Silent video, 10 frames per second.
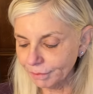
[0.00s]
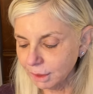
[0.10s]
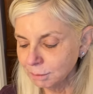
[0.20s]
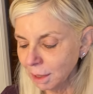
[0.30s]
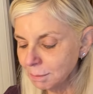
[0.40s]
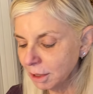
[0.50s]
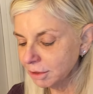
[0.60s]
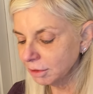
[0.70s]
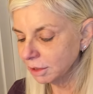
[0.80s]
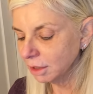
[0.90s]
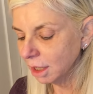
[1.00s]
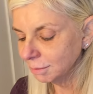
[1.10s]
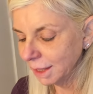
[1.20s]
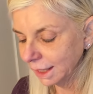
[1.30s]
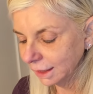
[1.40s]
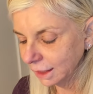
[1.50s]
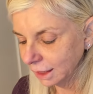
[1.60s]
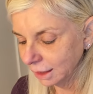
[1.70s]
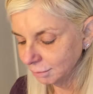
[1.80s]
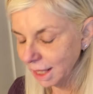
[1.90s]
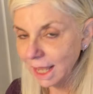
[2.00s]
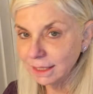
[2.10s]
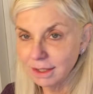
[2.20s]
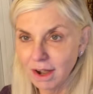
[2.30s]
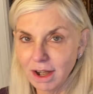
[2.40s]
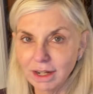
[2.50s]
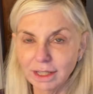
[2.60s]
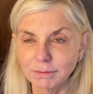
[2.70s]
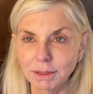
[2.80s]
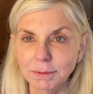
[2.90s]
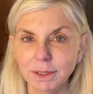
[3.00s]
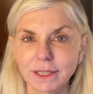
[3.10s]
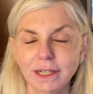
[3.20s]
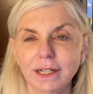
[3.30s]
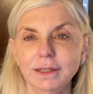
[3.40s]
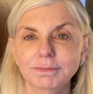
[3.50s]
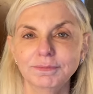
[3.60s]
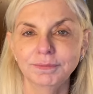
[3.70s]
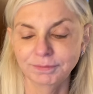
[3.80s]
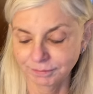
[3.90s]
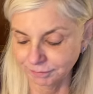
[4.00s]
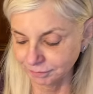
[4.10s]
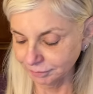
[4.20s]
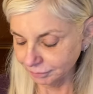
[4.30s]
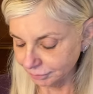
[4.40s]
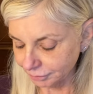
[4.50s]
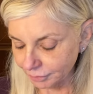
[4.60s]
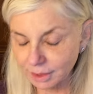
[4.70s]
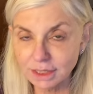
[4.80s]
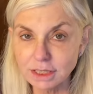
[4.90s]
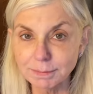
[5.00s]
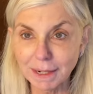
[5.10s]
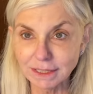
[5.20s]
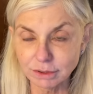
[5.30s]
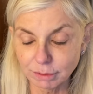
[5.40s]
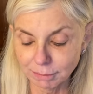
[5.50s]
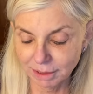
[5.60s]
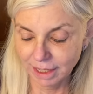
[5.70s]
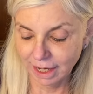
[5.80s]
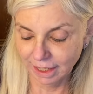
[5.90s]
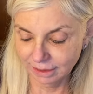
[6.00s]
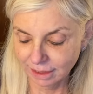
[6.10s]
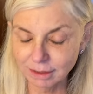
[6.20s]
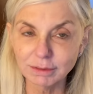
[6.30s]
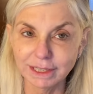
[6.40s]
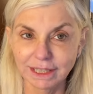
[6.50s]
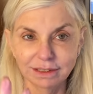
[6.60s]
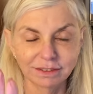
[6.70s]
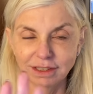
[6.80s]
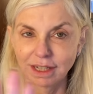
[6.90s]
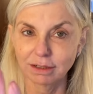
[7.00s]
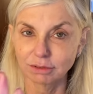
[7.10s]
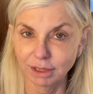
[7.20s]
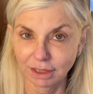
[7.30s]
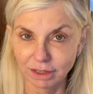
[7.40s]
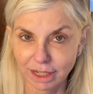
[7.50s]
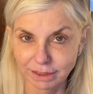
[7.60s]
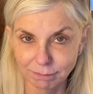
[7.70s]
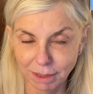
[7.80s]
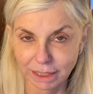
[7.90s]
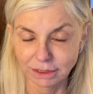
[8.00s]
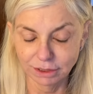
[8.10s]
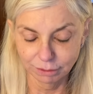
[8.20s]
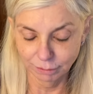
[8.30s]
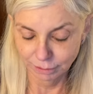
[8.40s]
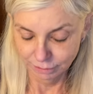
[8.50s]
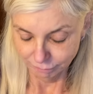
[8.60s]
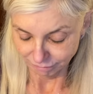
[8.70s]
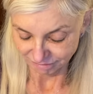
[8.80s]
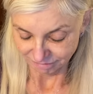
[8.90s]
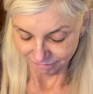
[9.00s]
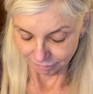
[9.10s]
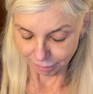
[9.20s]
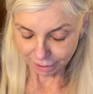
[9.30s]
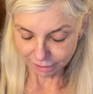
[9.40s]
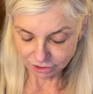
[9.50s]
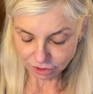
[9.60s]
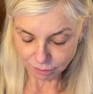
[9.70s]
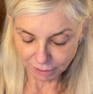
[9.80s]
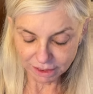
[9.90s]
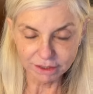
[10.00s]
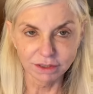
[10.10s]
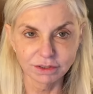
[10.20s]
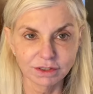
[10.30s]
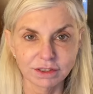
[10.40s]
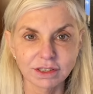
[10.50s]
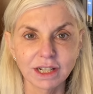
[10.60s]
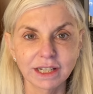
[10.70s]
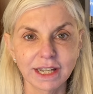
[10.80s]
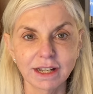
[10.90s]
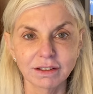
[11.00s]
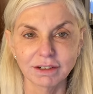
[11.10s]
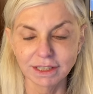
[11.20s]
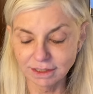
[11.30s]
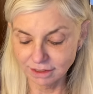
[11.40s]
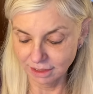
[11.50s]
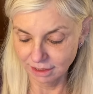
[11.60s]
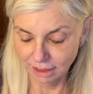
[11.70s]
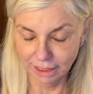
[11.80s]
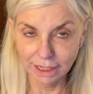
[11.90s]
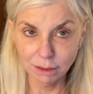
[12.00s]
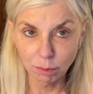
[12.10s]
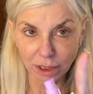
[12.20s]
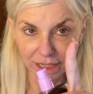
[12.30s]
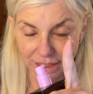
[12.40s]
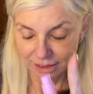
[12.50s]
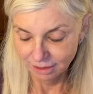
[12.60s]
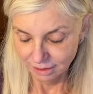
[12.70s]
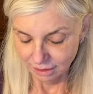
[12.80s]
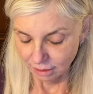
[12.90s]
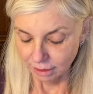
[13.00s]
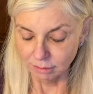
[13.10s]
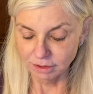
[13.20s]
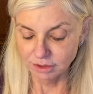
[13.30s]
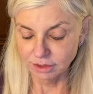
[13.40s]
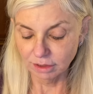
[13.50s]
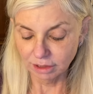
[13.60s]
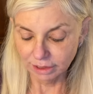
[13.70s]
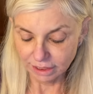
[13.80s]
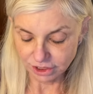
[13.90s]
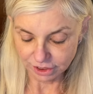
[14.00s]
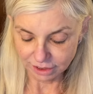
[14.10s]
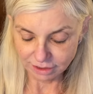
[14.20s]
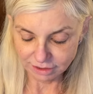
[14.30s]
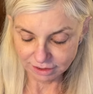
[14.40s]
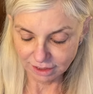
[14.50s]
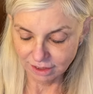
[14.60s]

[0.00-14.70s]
my brother-in-law made um, eggnog and we put um, spiced rum in that. I only, I don't drink a lot, mind you. But just one of those is a ton of calories. I had one. It was delicious.